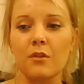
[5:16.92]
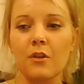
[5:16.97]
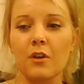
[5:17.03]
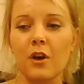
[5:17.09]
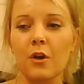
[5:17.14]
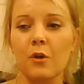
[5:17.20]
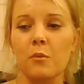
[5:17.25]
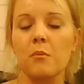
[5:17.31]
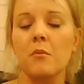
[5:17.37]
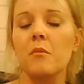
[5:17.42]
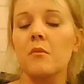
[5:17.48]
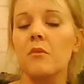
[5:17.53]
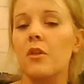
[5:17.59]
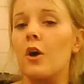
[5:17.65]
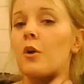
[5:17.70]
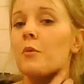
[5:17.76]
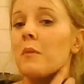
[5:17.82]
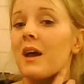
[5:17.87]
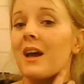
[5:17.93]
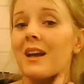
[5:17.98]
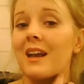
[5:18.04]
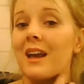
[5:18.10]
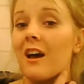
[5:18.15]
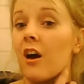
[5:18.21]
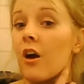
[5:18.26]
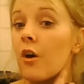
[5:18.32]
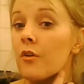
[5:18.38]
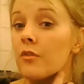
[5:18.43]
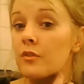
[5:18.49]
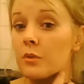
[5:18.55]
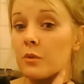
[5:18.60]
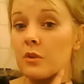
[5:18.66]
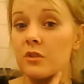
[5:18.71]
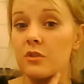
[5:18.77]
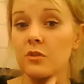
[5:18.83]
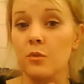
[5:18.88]
the home hair care
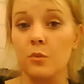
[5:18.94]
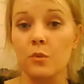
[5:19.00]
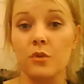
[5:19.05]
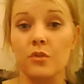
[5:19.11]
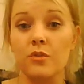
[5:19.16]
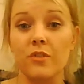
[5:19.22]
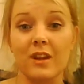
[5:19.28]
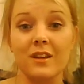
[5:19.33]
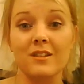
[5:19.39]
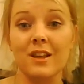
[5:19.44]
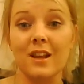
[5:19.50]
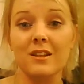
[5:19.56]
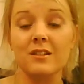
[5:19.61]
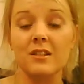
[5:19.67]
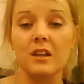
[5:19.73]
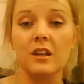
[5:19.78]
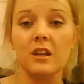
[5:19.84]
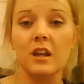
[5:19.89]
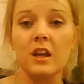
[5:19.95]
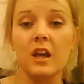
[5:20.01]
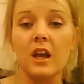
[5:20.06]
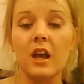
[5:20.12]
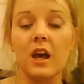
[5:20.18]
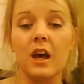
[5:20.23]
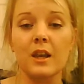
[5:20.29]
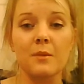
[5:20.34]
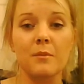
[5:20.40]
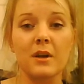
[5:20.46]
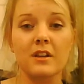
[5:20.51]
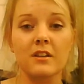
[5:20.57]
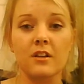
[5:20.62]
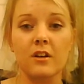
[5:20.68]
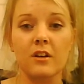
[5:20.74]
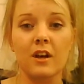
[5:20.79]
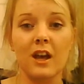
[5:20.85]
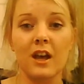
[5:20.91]
afterwards was fantastic, and it made
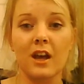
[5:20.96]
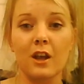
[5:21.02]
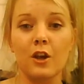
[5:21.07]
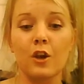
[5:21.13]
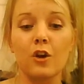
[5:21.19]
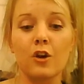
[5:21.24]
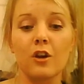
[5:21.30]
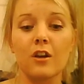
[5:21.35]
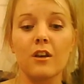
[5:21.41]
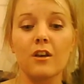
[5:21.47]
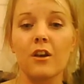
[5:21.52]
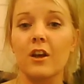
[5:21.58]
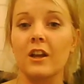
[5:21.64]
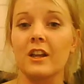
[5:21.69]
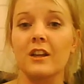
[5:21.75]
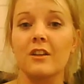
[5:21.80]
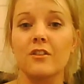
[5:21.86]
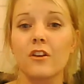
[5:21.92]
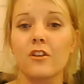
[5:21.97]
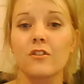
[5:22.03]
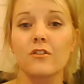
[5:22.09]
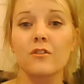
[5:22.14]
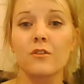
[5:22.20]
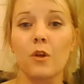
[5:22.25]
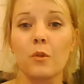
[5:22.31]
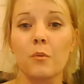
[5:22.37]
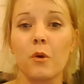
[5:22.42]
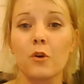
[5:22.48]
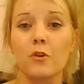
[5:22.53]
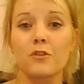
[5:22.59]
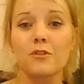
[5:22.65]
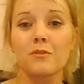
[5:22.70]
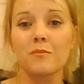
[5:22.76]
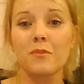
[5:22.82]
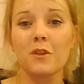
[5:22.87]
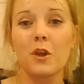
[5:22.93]
her hair look like it does on the box,
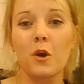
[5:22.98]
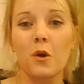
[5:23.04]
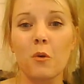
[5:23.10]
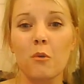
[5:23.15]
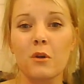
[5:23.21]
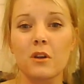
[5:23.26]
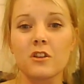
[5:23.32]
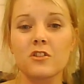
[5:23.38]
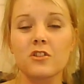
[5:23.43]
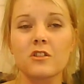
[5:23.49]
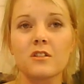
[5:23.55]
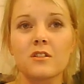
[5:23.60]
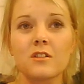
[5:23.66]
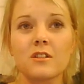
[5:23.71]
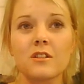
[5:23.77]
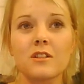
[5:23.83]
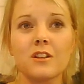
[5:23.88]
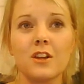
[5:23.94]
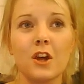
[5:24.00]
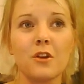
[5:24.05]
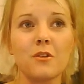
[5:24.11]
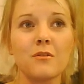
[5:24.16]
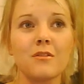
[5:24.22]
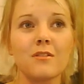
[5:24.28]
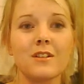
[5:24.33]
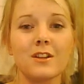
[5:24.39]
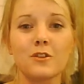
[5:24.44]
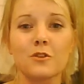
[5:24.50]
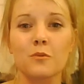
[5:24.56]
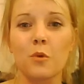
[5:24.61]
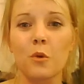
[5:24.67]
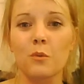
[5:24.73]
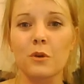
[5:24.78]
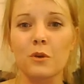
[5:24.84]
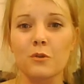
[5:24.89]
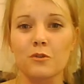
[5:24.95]
which is
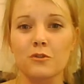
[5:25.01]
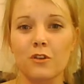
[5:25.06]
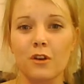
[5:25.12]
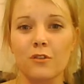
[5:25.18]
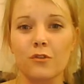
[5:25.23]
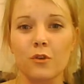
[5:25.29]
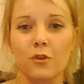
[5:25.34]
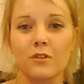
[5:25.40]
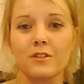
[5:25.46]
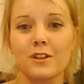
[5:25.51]
what we all strive for.